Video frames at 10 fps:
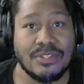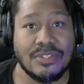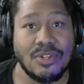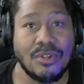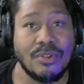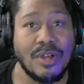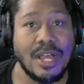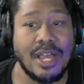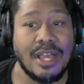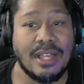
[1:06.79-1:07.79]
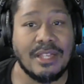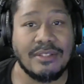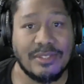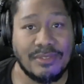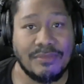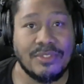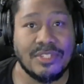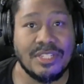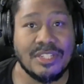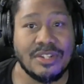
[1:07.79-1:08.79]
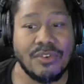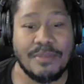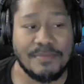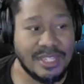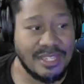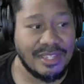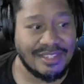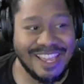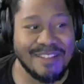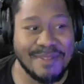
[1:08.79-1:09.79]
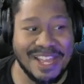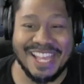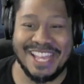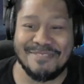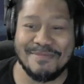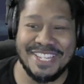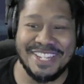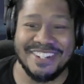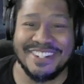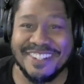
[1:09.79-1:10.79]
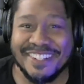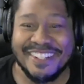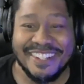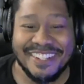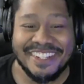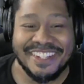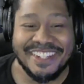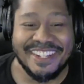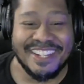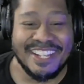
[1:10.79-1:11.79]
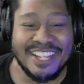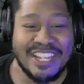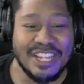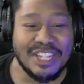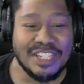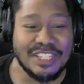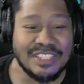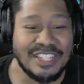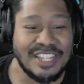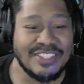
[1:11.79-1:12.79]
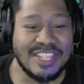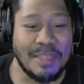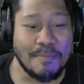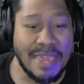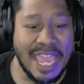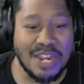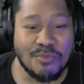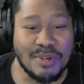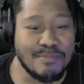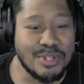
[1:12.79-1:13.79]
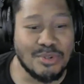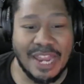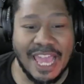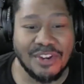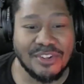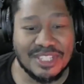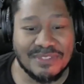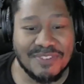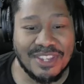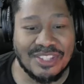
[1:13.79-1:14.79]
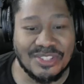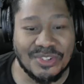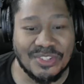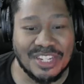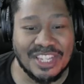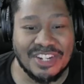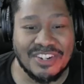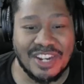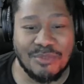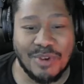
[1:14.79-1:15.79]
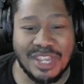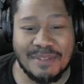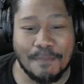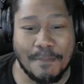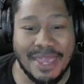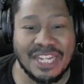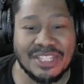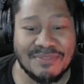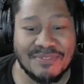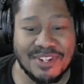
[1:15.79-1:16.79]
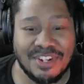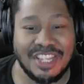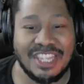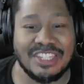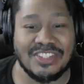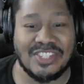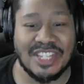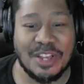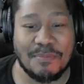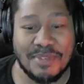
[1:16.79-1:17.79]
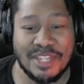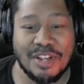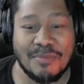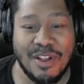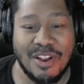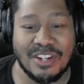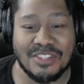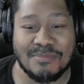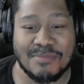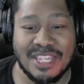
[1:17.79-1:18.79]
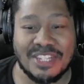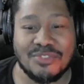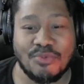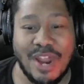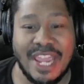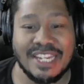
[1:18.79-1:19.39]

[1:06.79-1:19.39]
So if you see this creepy guy behind me here, uh, they say man with blue light on his face searching internet Reddit manosphere incel pickup artist men's right